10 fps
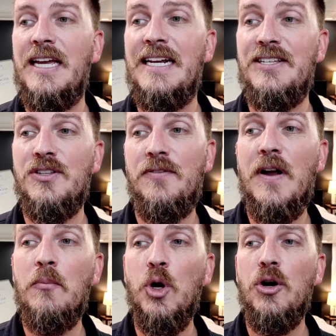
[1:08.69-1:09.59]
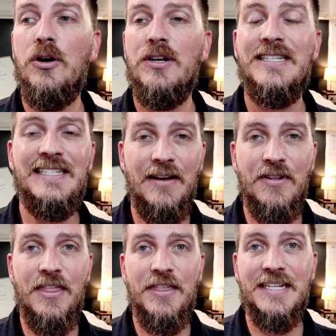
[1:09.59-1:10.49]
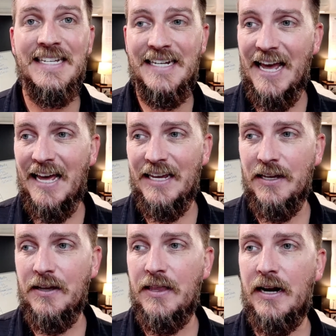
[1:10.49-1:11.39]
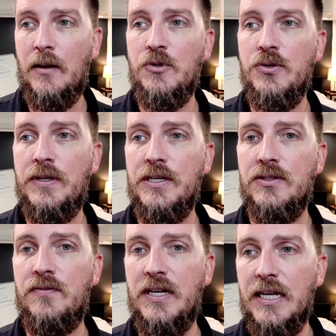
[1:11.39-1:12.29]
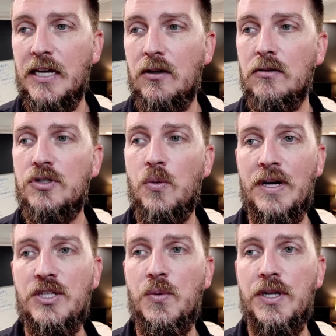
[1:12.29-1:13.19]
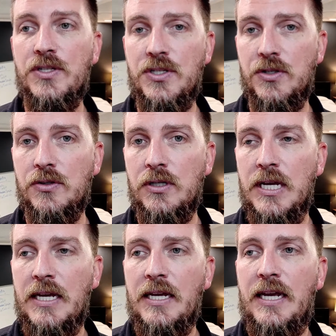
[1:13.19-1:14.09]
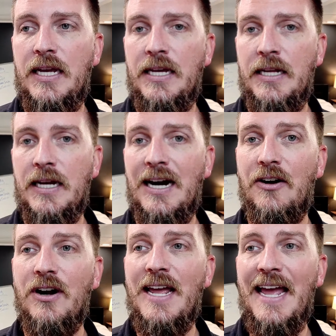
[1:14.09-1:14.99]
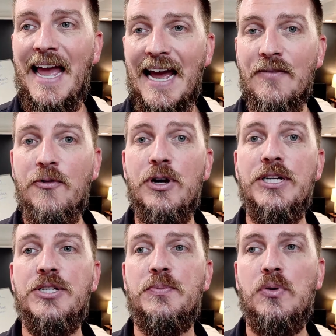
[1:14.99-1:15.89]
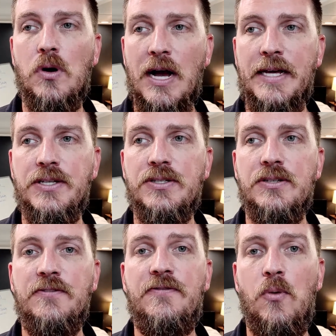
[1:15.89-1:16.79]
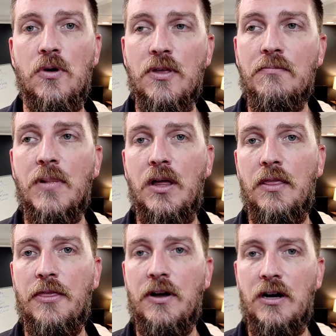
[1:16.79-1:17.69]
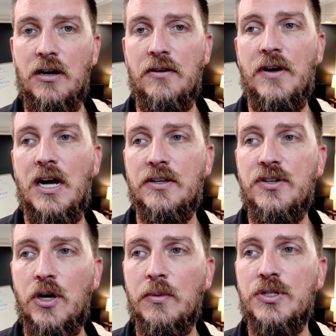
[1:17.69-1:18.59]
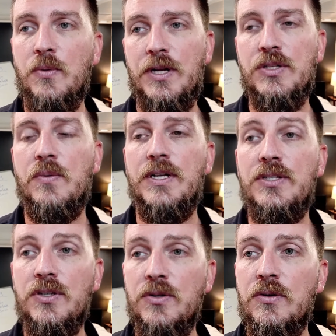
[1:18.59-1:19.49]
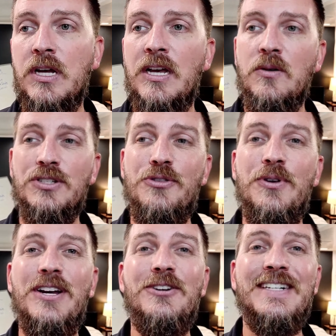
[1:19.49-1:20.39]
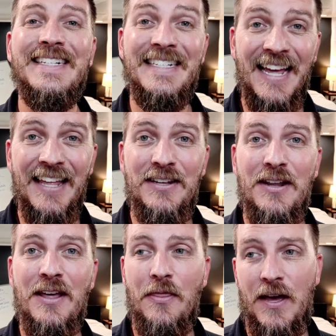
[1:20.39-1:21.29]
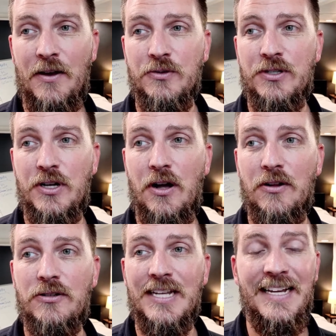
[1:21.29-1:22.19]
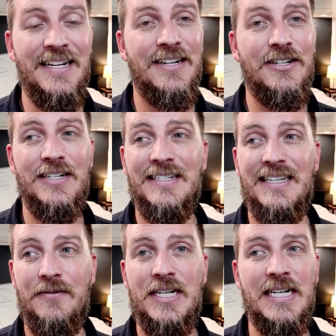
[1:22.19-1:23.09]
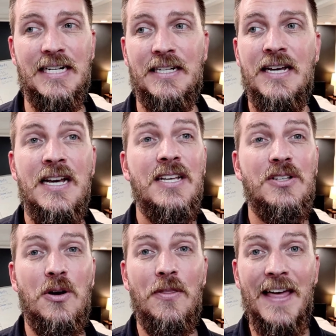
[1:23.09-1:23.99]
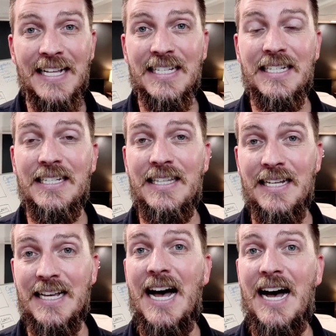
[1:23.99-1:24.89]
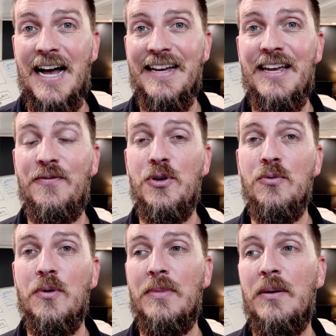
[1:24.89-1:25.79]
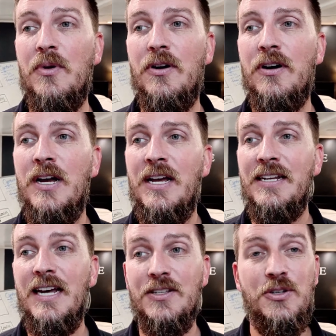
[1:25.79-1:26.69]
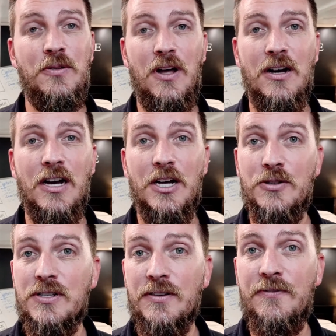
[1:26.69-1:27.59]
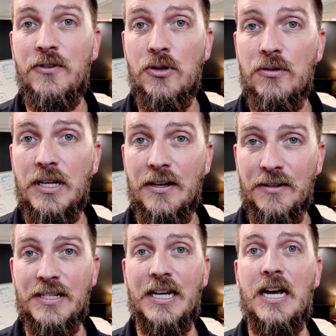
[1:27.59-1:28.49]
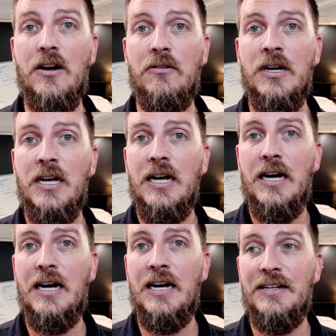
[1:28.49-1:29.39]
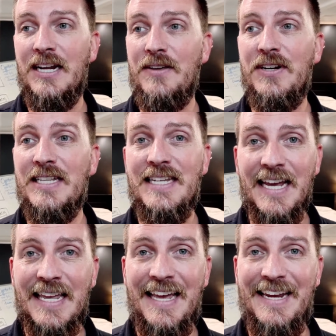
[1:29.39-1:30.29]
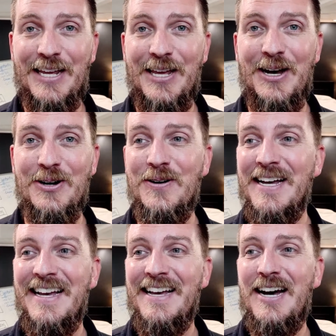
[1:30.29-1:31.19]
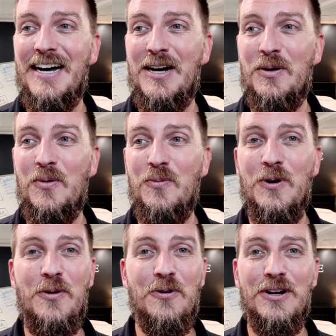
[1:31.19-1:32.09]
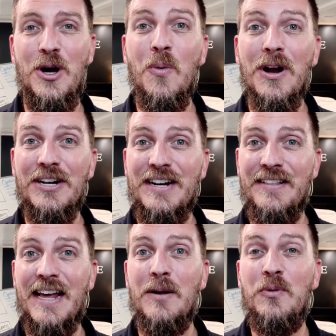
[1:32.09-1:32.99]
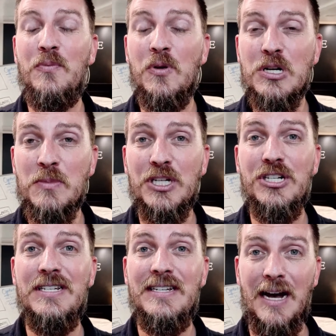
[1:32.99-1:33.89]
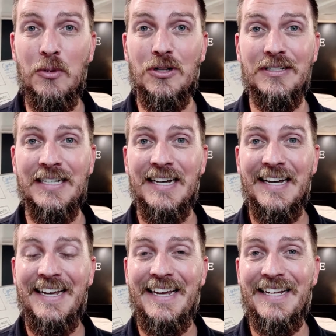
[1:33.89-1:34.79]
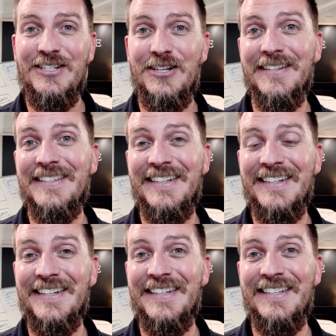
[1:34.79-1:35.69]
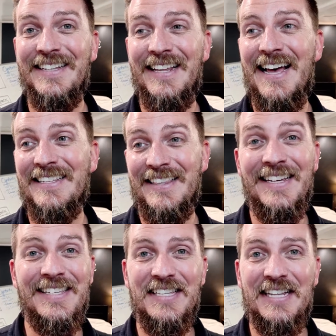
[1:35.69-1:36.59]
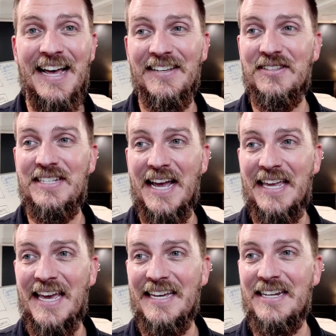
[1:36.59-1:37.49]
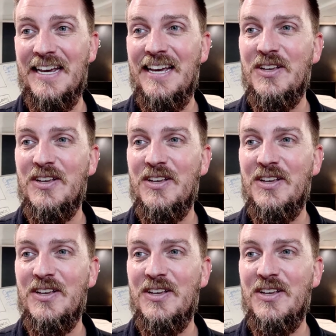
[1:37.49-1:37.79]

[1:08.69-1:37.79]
It is November 7th today that I'm doing this video, 2022, and our average price for the month of October 2022 was $310,879. So that's high. If you remember, not too long ago, just a few years ago, not even a decade ago, we were nowhere near that. I mean, we pretty much doubled in just less than the last decade.